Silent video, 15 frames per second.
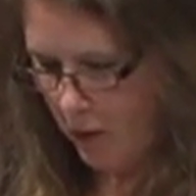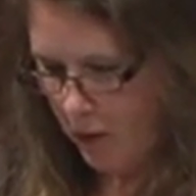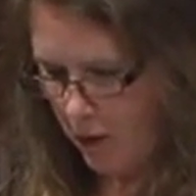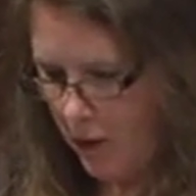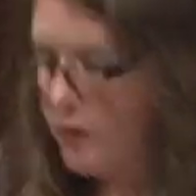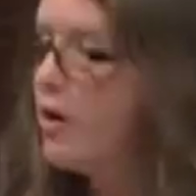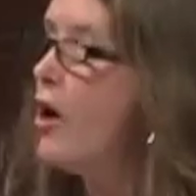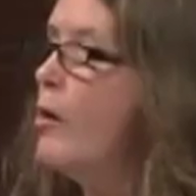
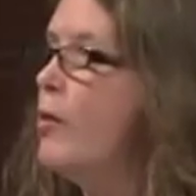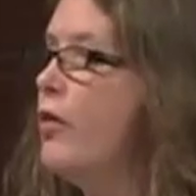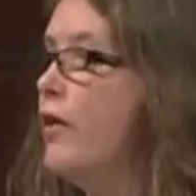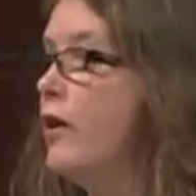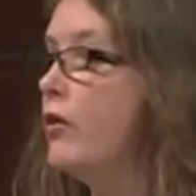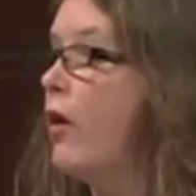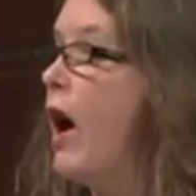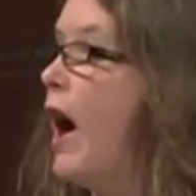Terrible
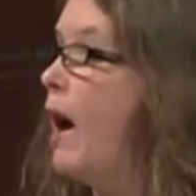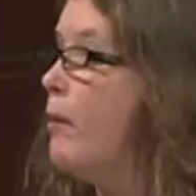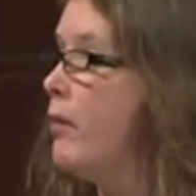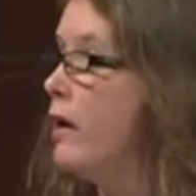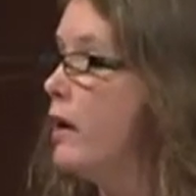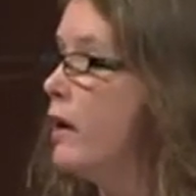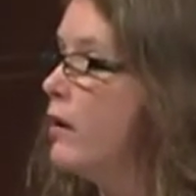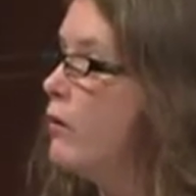things are
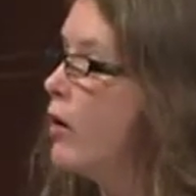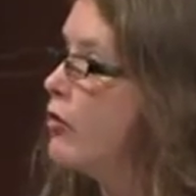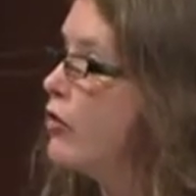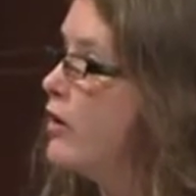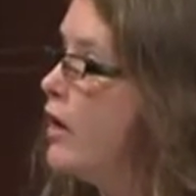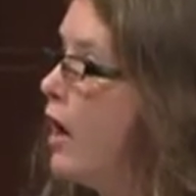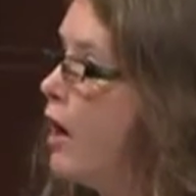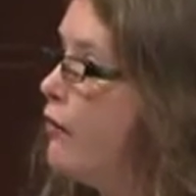happening in Russian
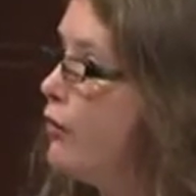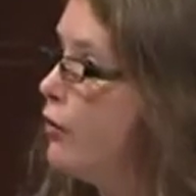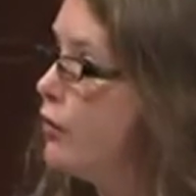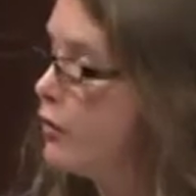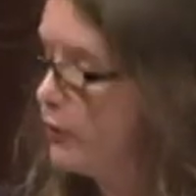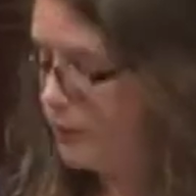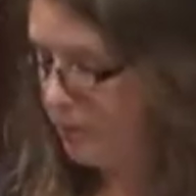novels.